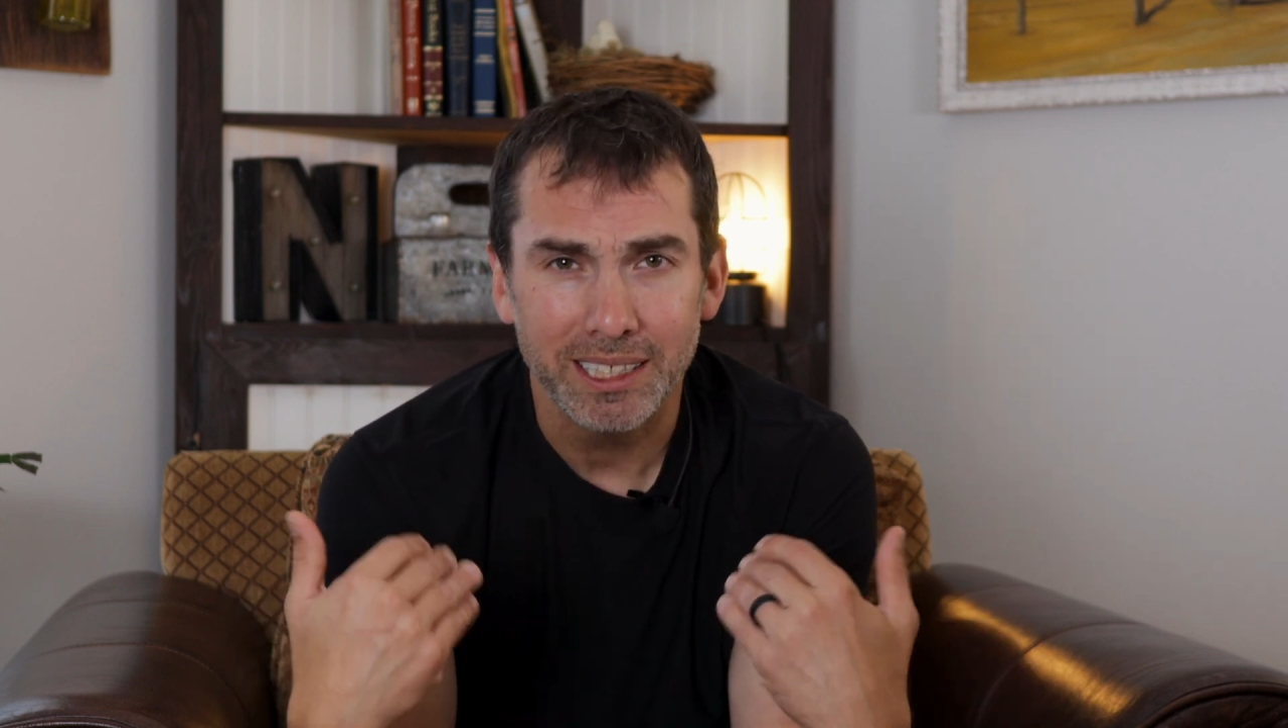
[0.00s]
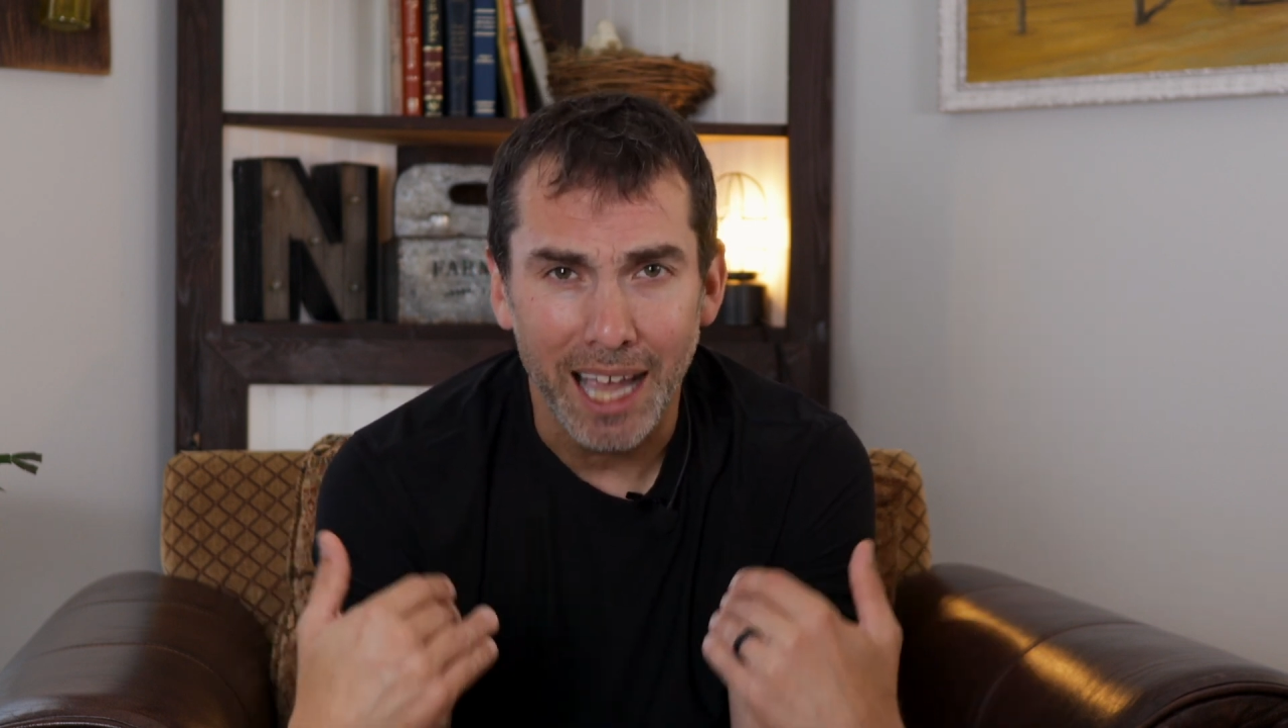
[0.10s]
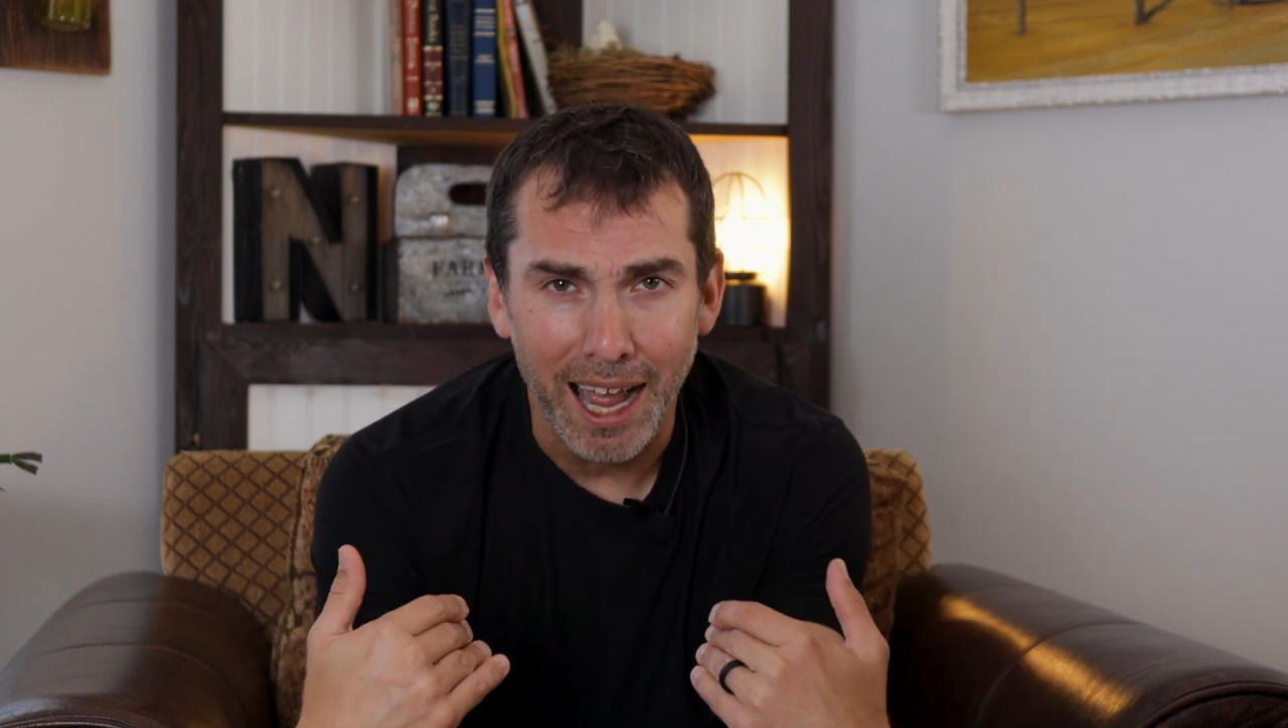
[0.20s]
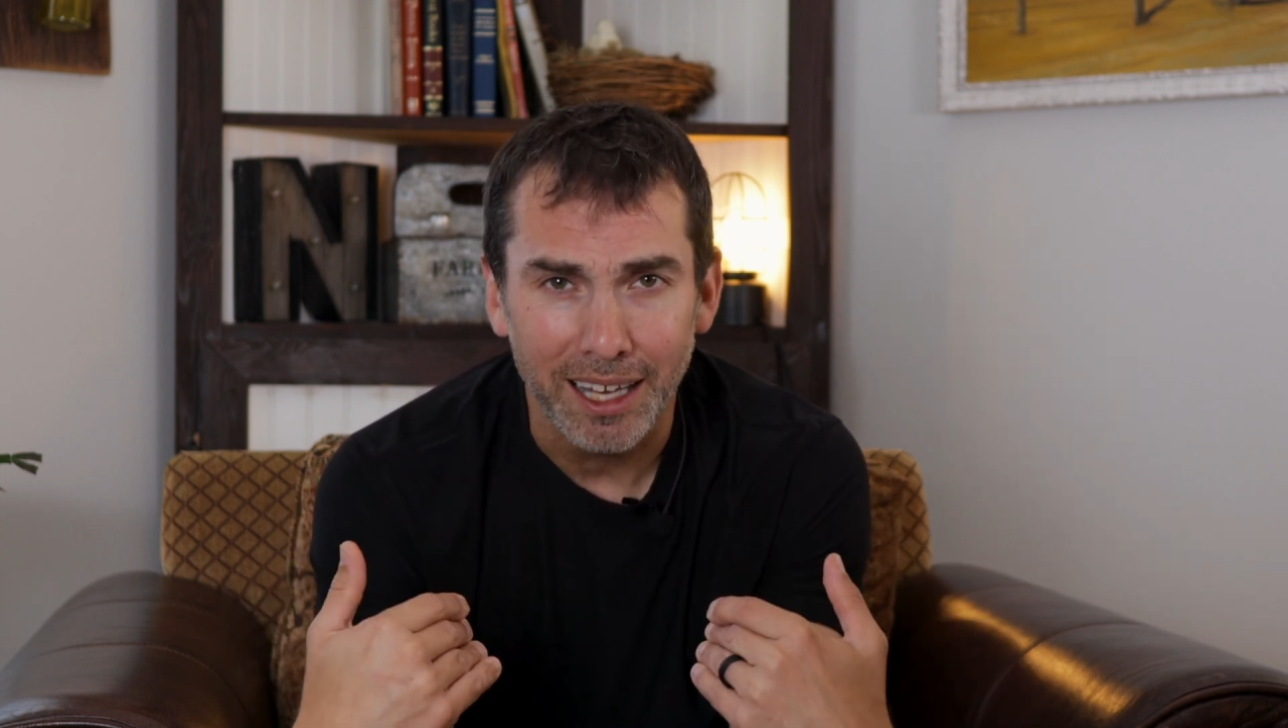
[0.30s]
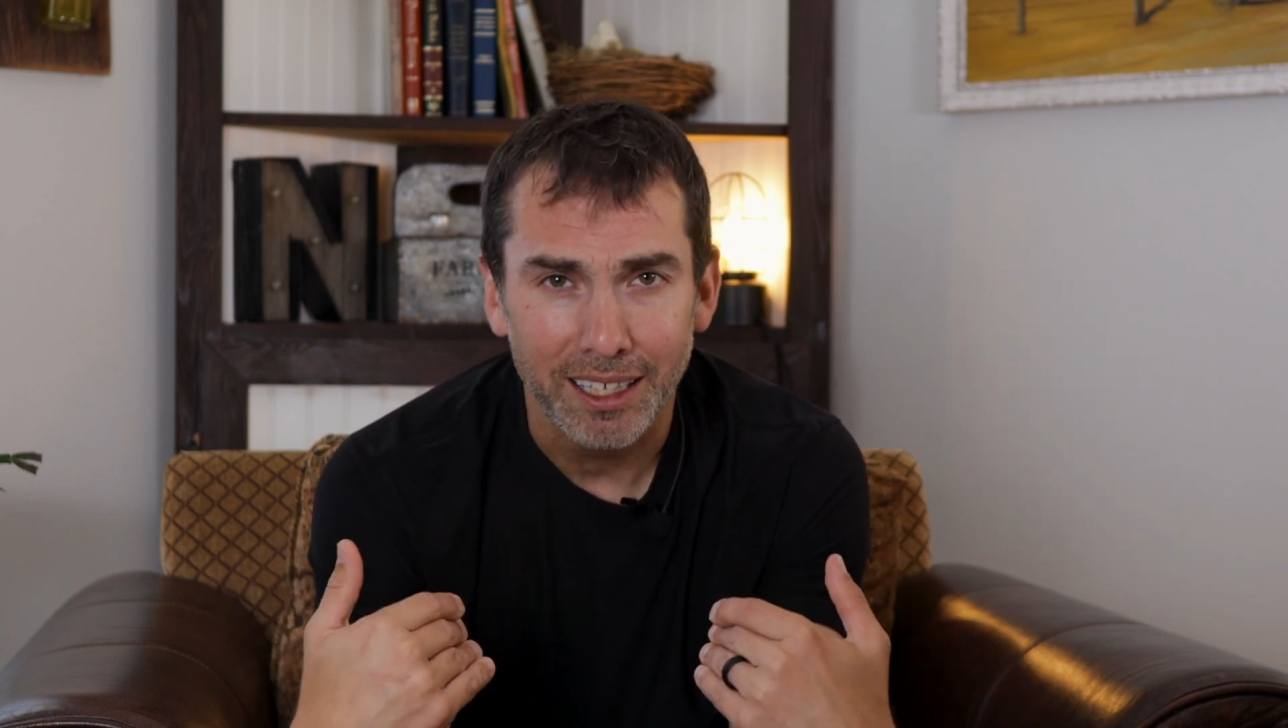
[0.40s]

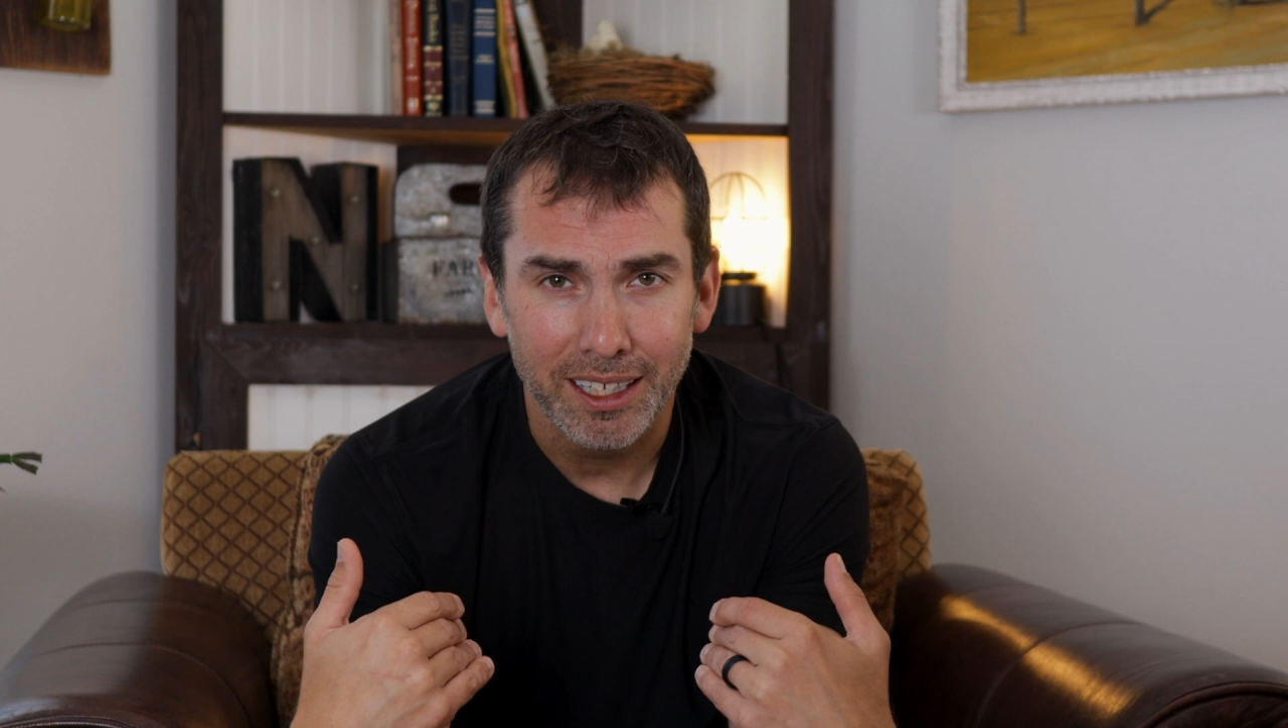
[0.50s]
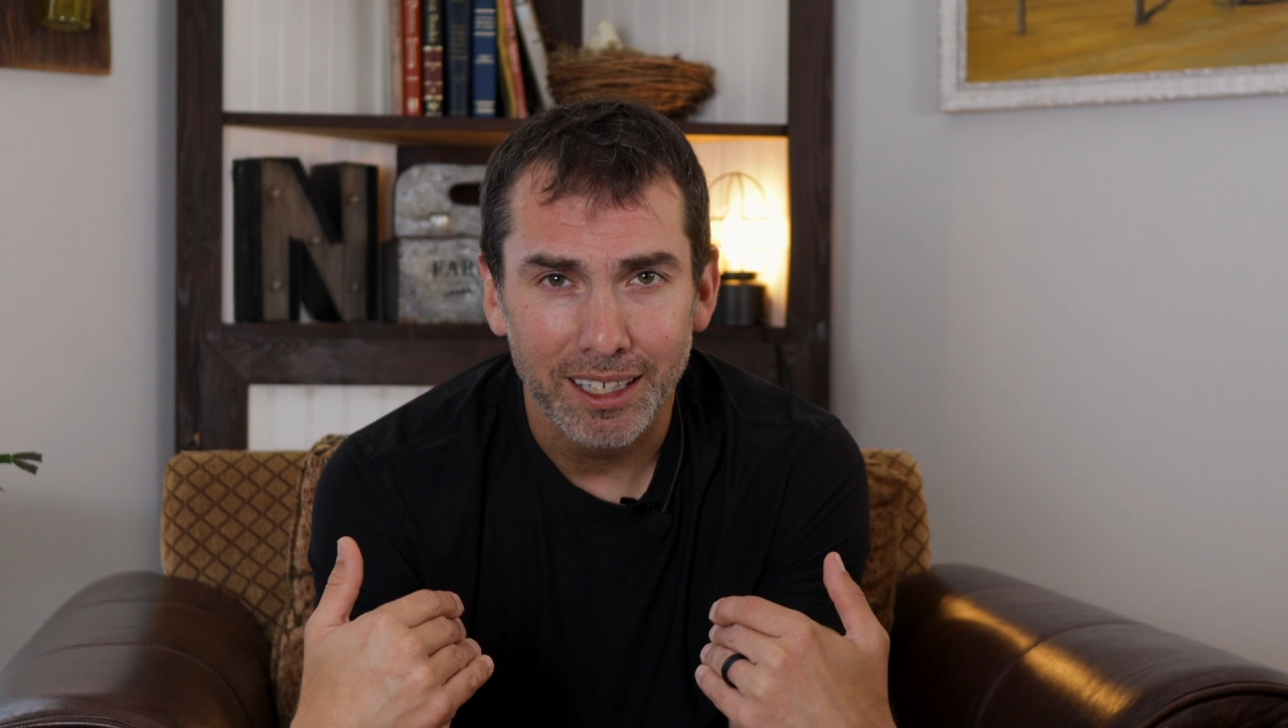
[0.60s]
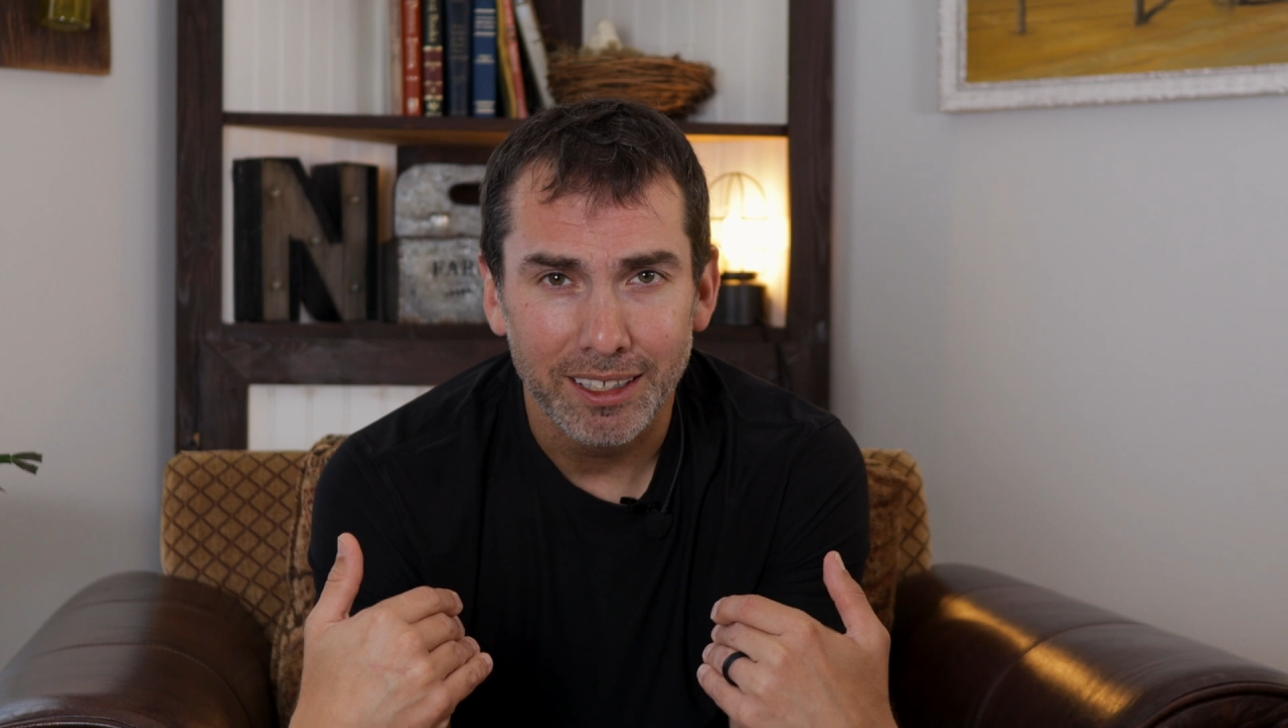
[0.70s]
Zach